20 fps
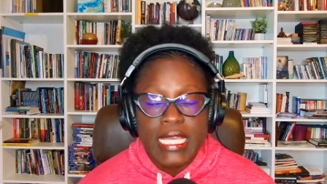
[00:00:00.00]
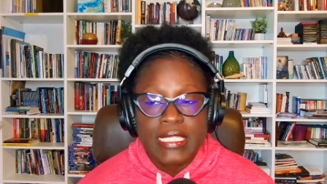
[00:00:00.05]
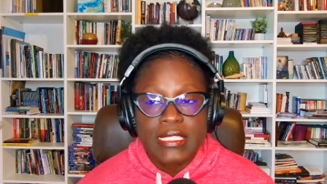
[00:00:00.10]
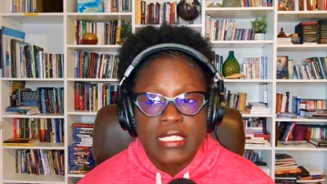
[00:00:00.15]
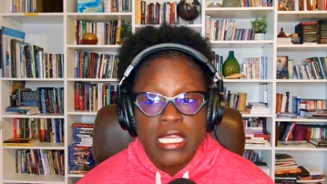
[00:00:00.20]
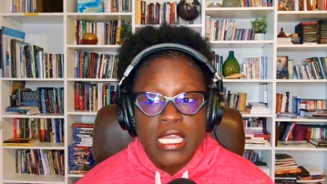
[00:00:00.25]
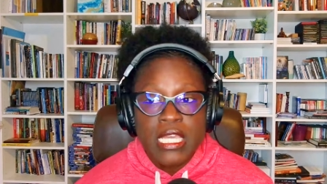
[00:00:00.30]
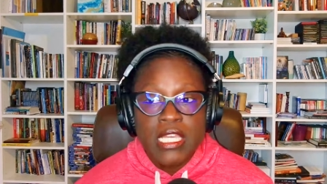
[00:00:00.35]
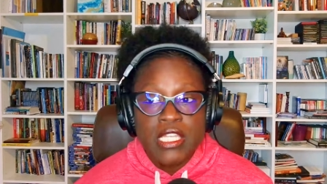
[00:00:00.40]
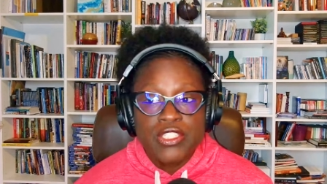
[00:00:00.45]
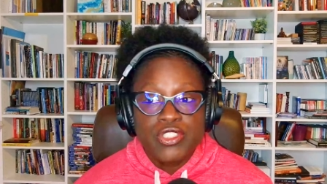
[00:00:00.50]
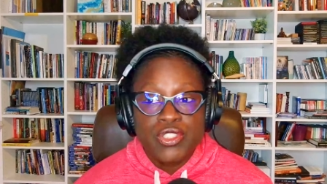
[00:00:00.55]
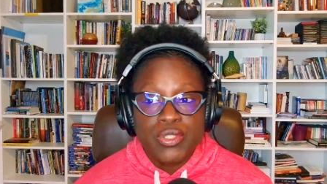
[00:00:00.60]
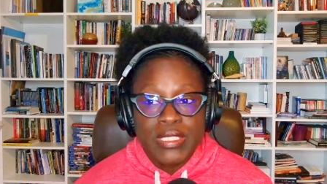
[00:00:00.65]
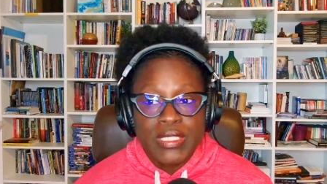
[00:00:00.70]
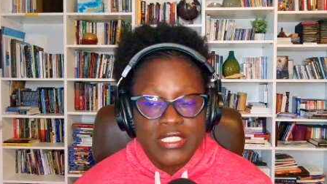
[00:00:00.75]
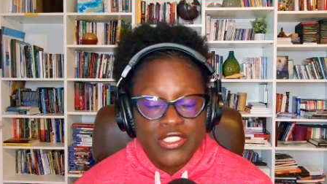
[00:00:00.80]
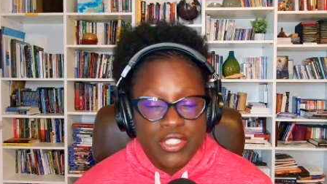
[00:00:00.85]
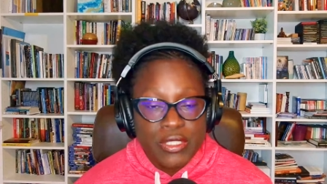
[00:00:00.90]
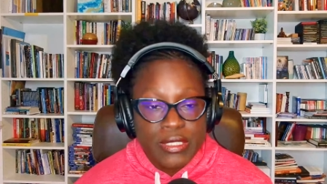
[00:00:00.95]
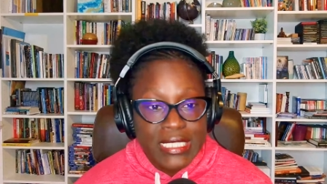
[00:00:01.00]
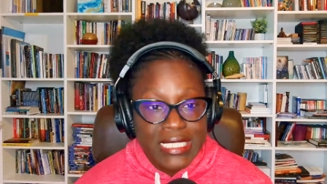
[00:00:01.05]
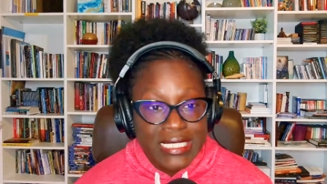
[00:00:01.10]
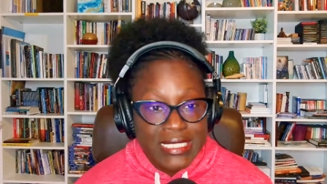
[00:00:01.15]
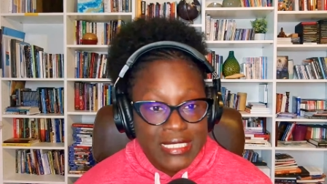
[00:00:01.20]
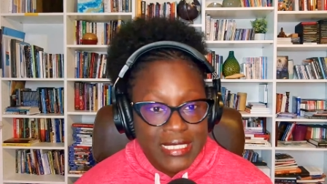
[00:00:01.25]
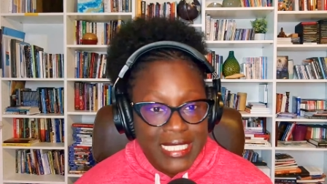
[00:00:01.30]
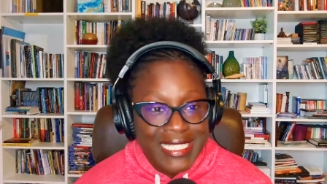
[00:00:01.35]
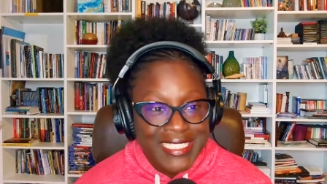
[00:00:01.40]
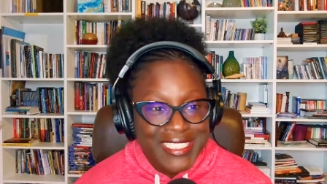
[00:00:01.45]
And to a certain
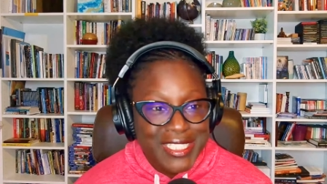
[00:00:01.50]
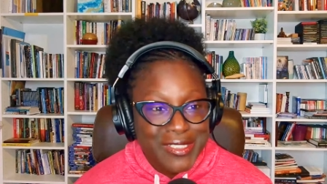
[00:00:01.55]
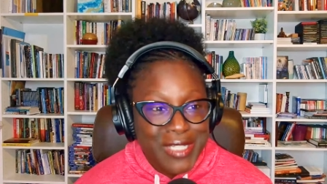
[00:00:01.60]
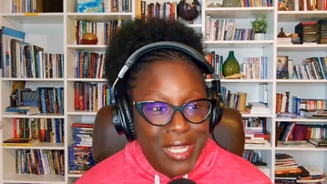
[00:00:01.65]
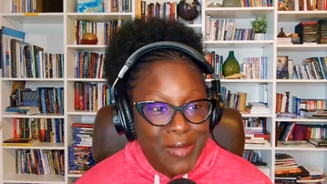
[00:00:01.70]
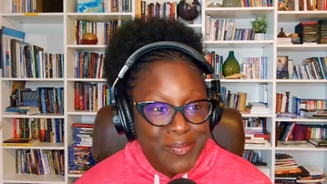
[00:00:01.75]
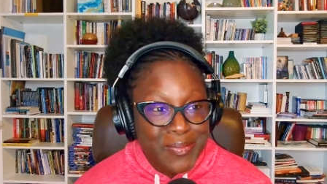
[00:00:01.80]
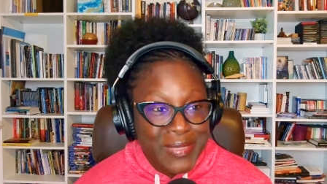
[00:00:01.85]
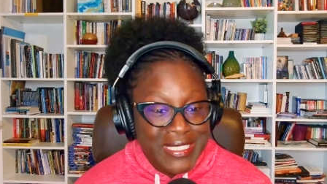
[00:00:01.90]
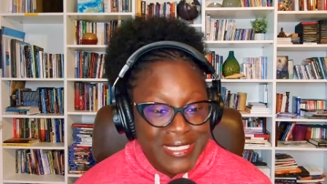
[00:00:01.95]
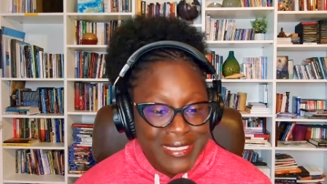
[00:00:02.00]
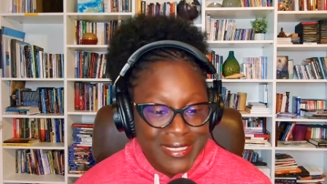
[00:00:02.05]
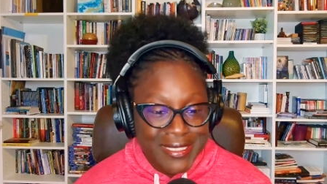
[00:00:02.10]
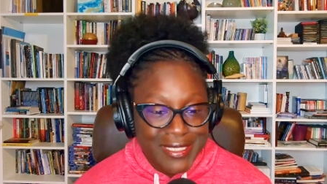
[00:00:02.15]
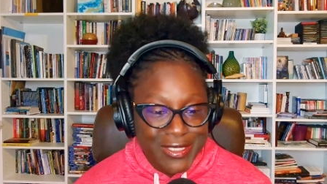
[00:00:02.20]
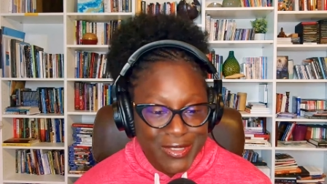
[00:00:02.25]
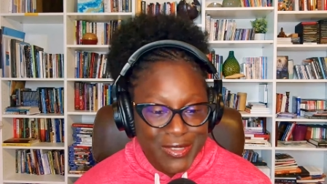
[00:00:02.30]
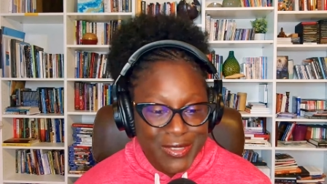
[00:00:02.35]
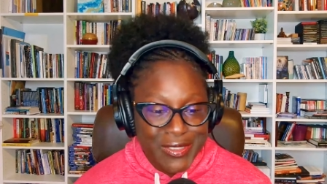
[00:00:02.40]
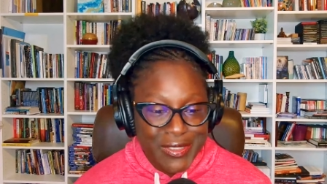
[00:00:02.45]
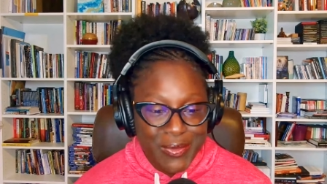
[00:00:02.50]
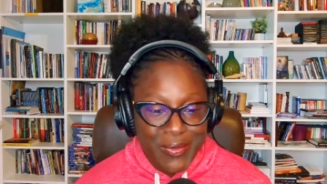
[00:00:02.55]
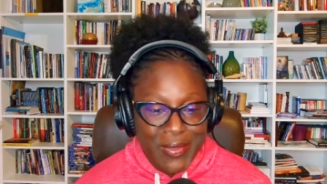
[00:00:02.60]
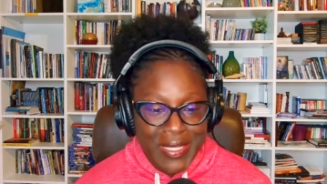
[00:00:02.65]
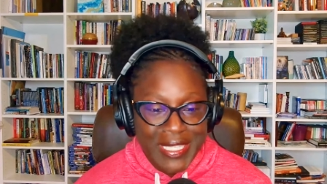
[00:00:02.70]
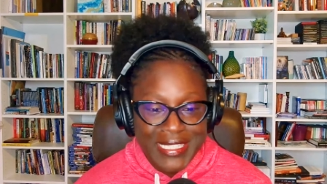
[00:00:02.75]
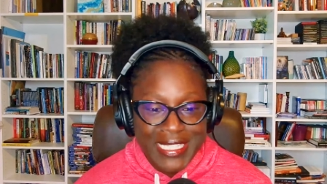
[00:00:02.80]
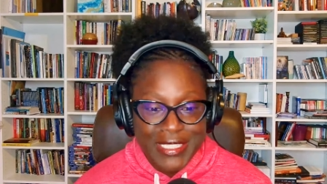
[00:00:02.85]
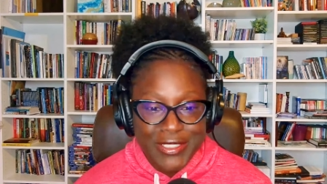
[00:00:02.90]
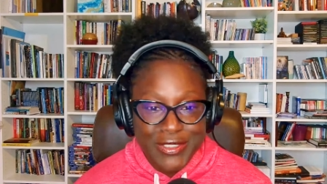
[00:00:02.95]
extent, our businesses look the
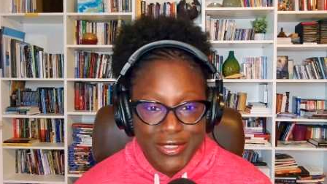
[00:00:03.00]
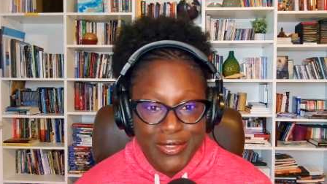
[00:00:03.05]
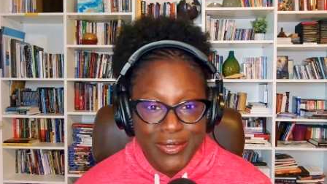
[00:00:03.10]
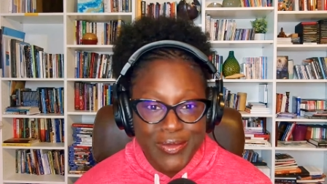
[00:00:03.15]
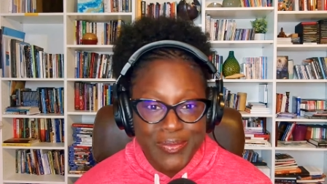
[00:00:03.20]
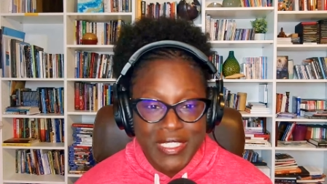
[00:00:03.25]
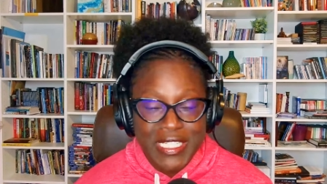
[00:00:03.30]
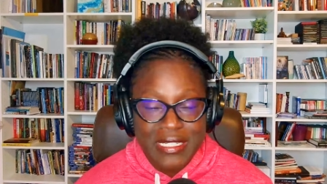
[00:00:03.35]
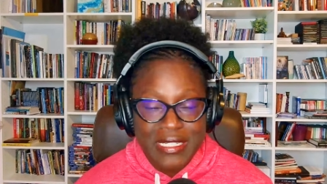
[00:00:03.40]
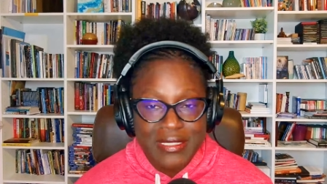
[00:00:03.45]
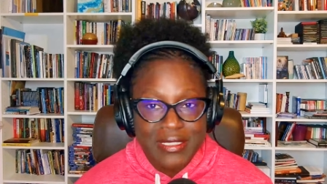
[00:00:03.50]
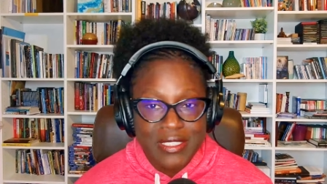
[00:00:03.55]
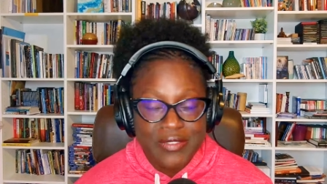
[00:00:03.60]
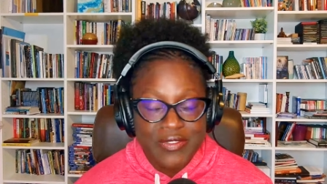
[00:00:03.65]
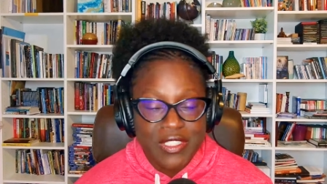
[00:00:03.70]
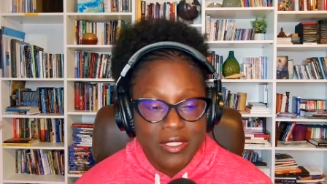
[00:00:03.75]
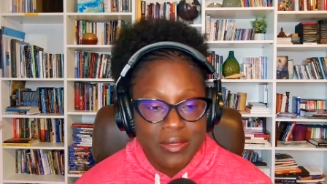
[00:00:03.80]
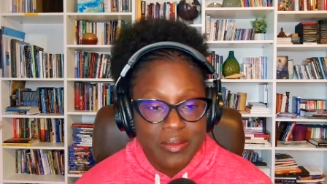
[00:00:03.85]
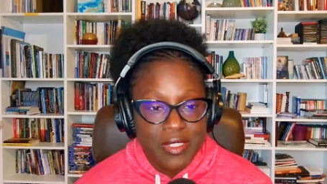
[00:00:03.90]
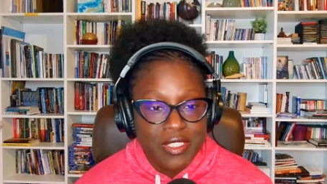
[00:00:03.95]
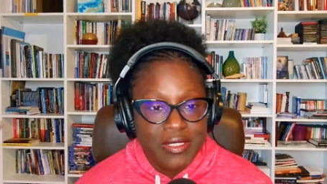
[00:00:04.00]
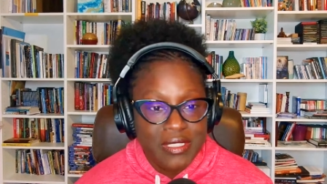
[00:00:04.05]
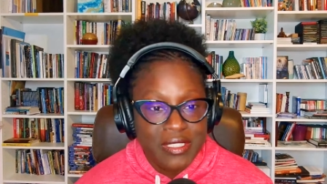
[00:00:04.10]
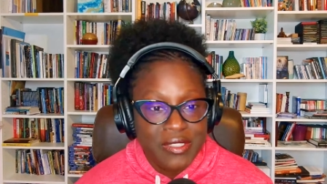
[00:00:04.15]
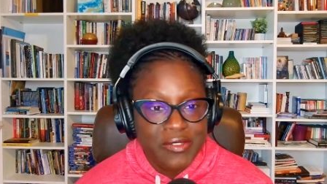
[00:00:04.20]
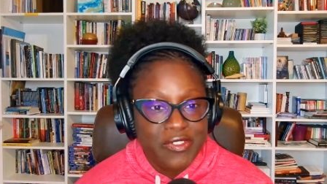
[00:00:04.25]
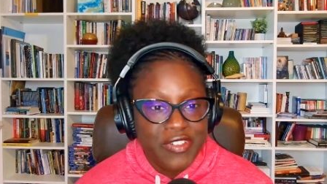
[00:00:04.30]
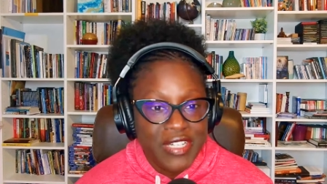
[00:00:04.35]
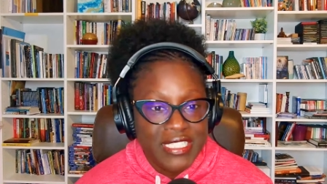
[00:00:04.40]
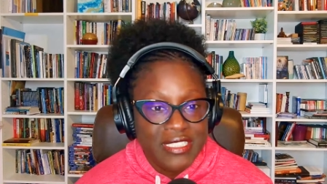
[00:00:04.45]
way they do because of the
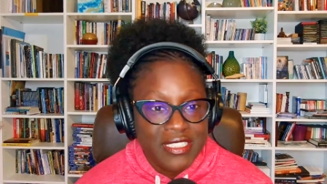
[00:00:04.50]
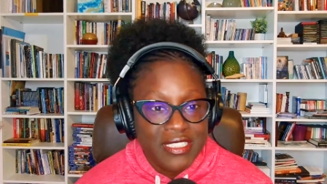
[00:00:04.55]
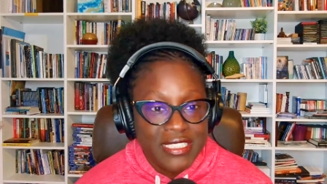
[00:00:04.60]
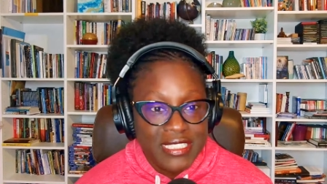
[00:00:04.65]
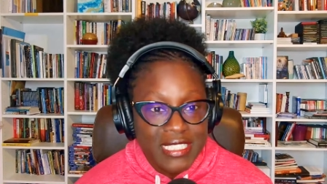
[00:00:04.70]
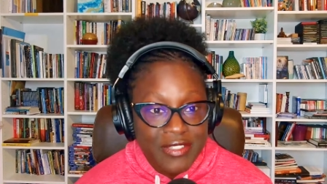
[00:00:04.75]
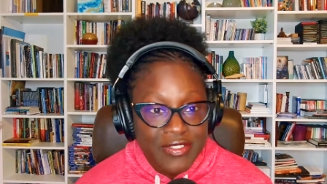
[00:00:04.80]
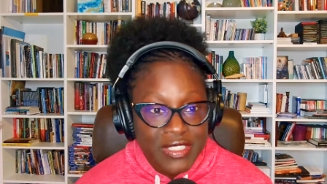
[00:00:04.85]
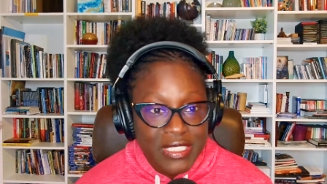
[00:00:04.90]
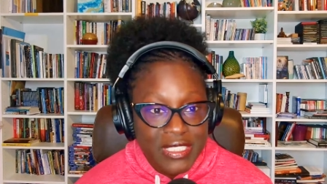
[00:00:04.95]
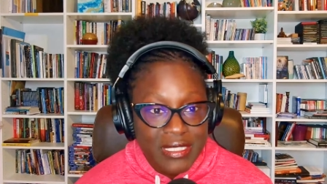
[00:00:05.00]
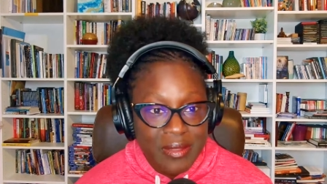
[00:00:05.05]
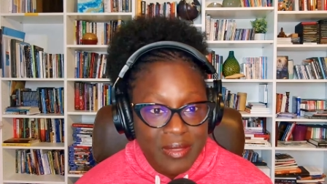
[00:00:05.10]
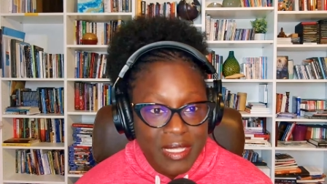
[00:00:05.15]
community we find ourselves in.